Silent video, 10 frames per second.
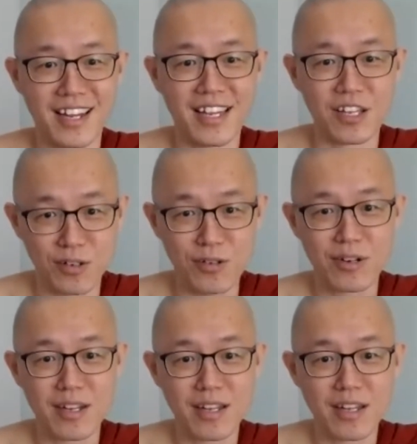you know?
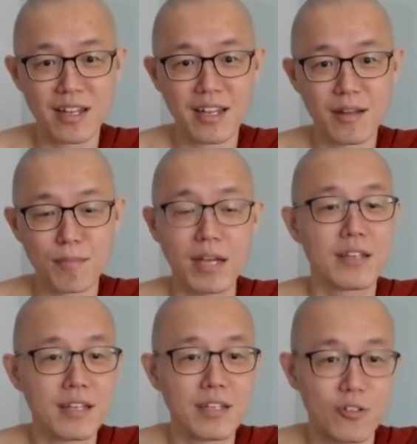
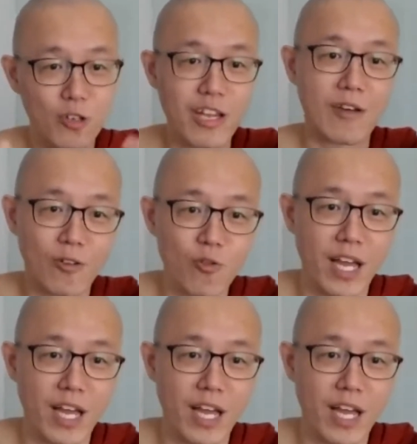But we